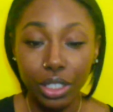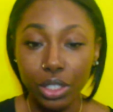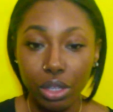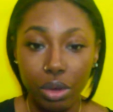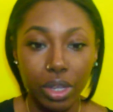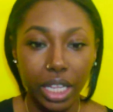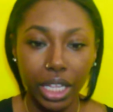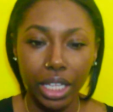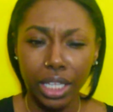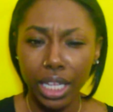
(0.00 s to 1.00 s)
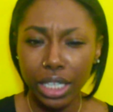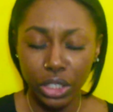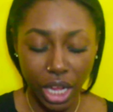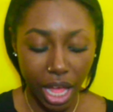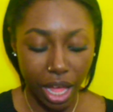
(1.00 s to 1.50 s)
So he got a
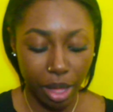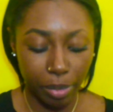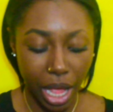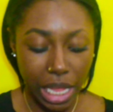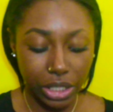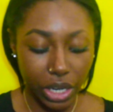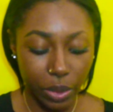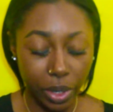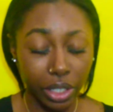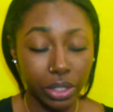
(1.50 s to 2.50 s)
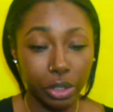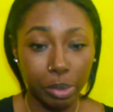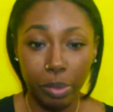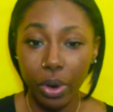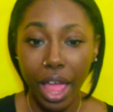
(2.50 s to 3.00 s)
job. I started working a little
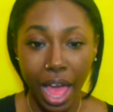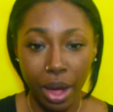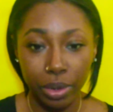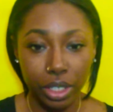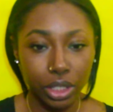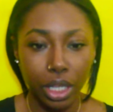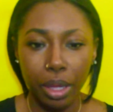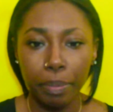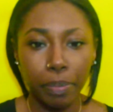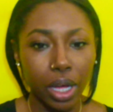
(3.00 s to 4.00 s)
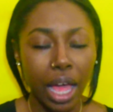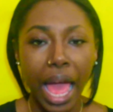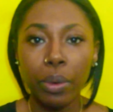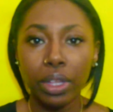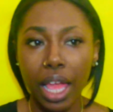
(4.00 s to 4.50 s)
bit more hours, but
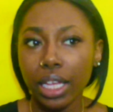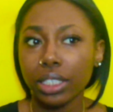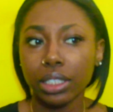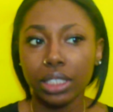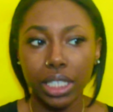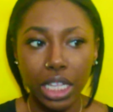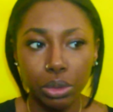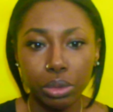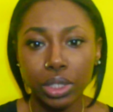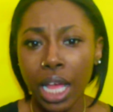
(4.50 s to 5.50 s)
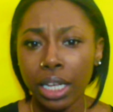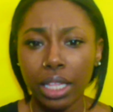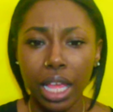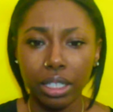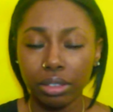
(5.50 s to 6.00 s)
our like schedules kind
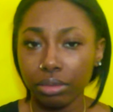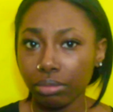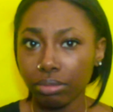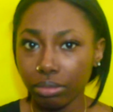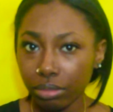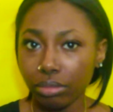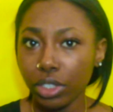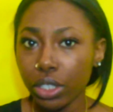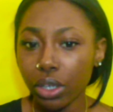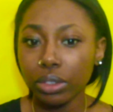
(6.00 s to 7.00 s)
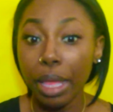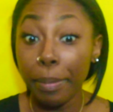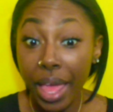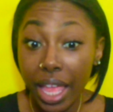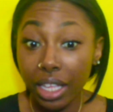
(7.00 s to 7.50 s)
of like, you know, they
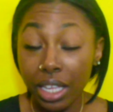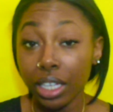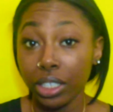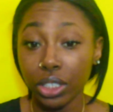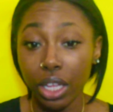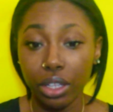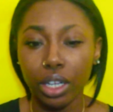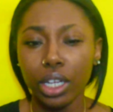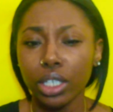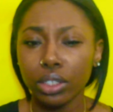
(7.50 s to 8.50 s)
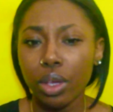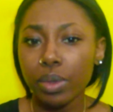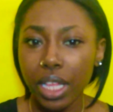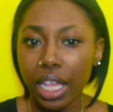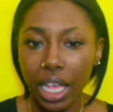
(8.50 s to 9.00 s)
met each other. So it
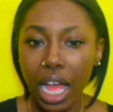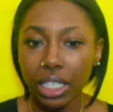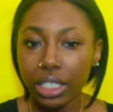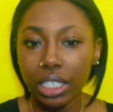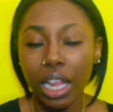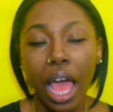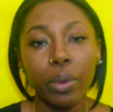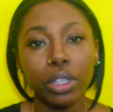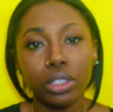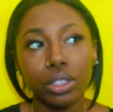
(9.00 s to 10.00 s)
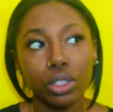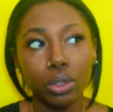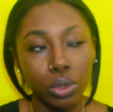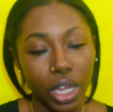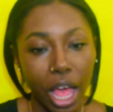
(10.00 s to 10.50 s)
was like kind of good. I work
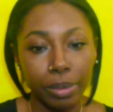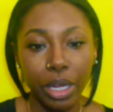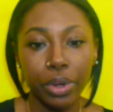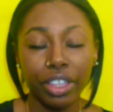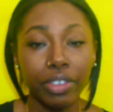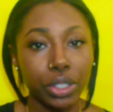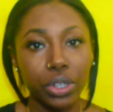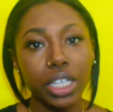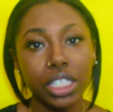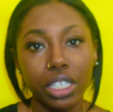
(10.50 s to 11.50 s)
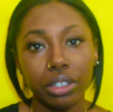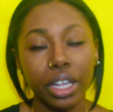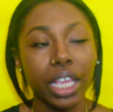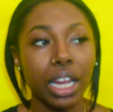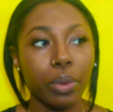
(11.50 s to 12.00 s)
2 jobs. I work at Victoria's
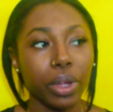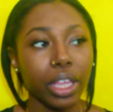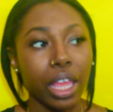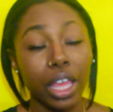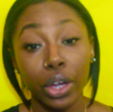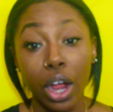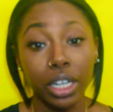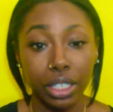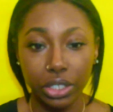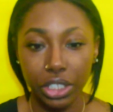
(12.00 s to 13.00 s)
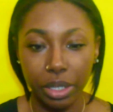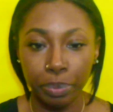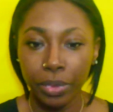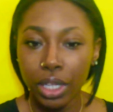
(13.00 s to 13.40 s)
Secret and I work at a car dealership.